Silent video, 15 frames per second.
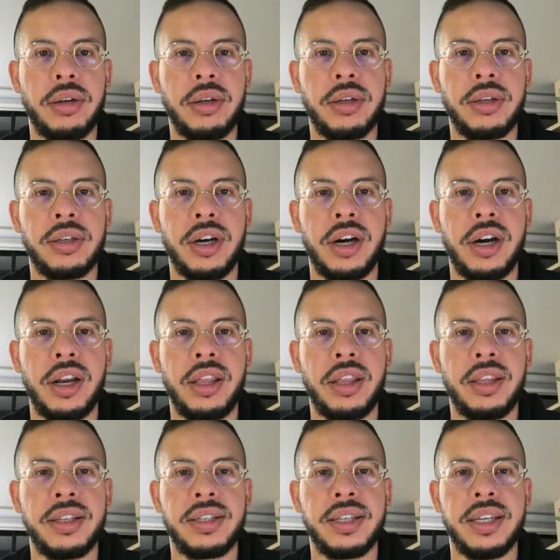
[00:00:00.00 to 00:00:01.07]
Sorry,
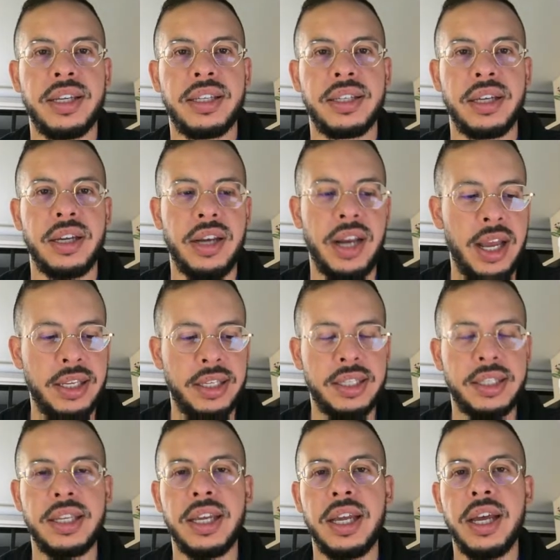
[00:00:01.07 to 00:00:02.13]
this is a next.
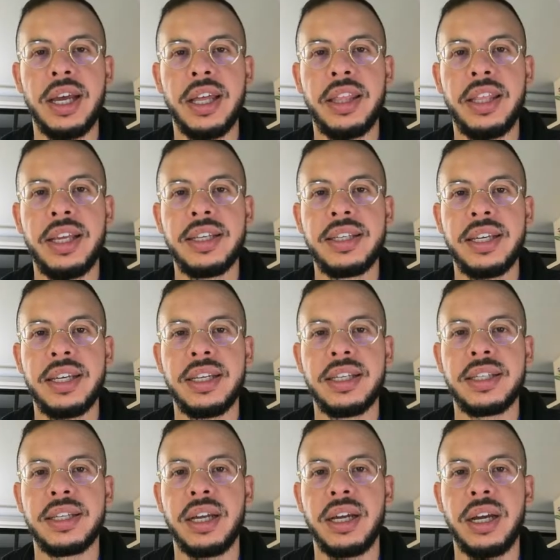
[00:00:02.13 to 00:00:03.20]

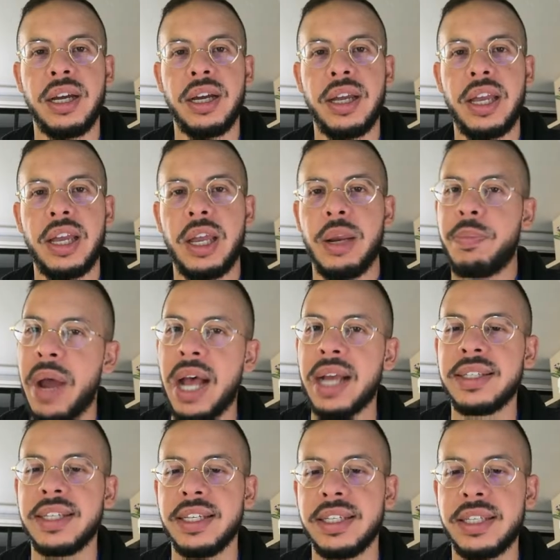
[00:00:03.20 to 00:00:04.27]
It
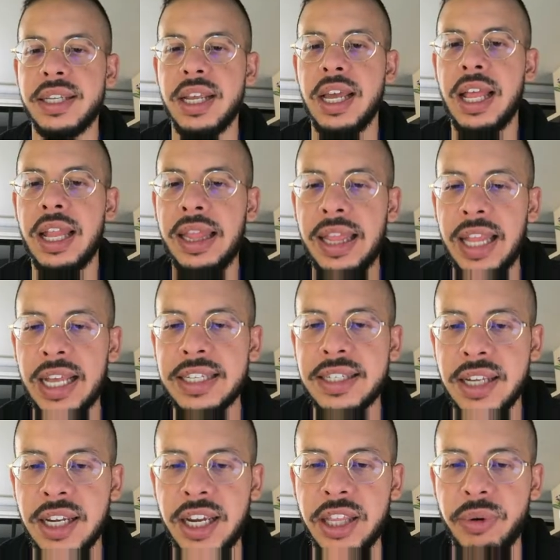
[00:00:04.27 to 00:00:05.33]
passes. Let's look
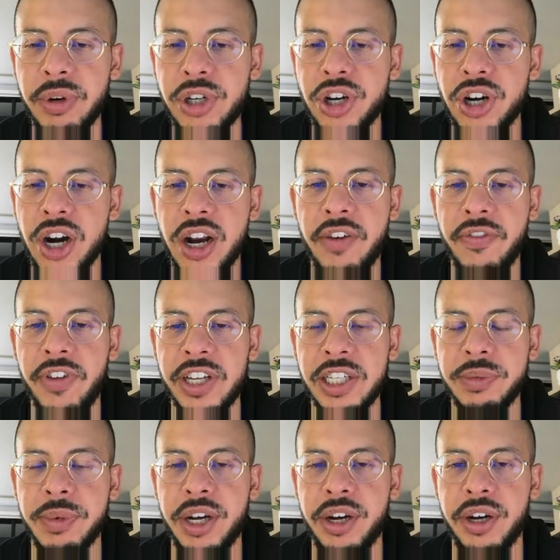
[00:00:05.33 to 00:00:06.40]
at the return on investment
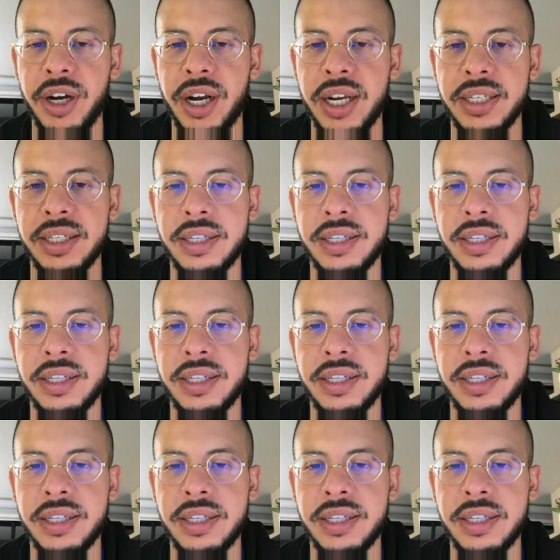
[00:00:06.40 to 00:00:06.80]
here, guys.